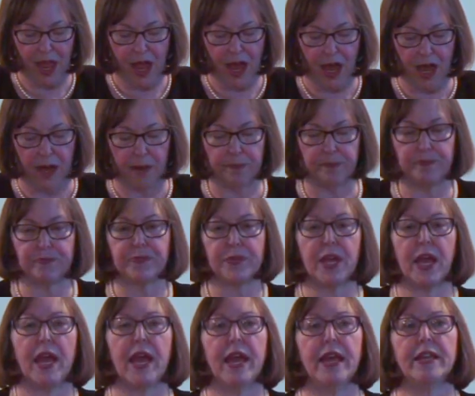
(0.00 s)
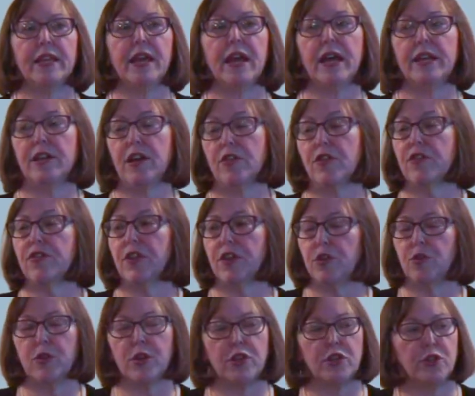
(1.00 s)
Um, and another
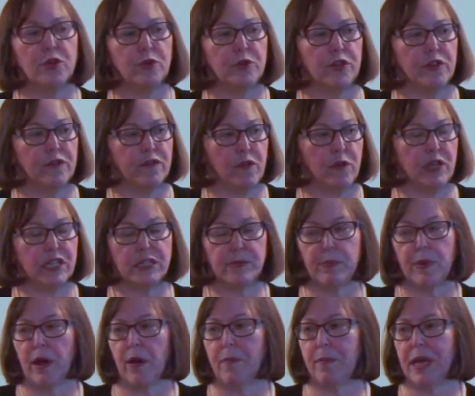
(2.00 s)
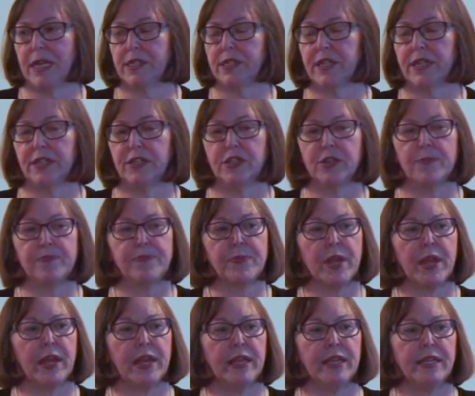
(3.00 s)
thing you can do in your voicemail message
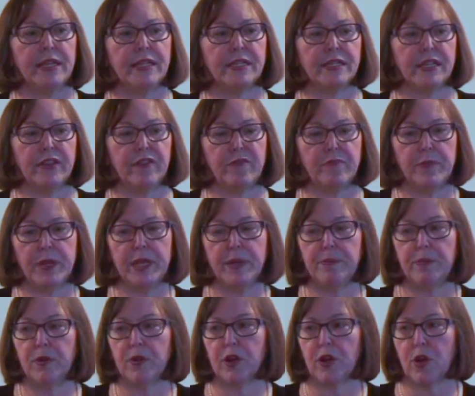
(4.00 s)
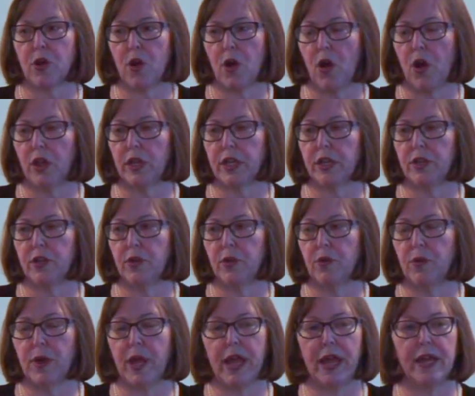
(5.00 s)
is if people are calling
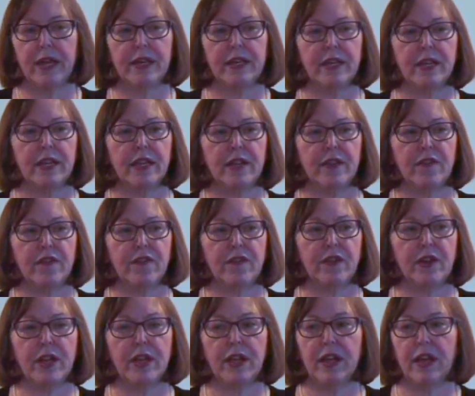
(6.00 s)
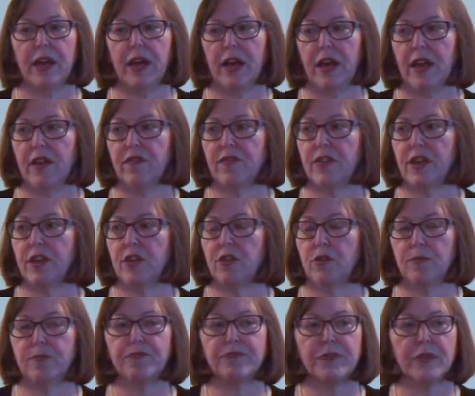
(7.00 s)
you and if, uh, if, they,
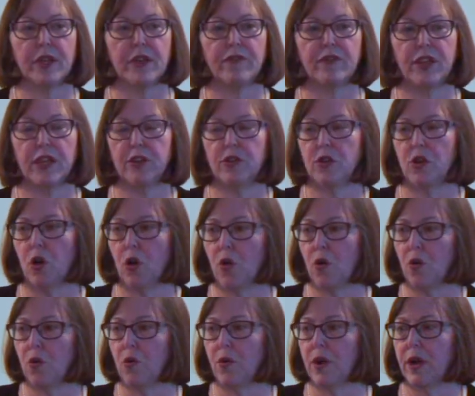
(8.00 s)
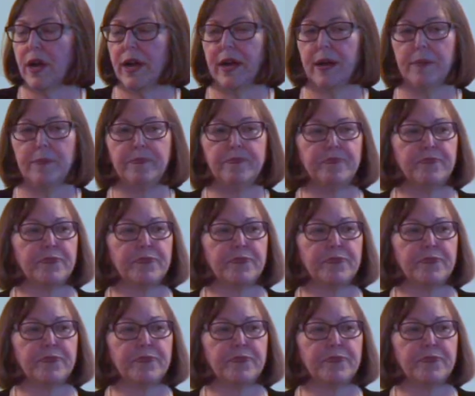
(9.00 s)
if they know, um,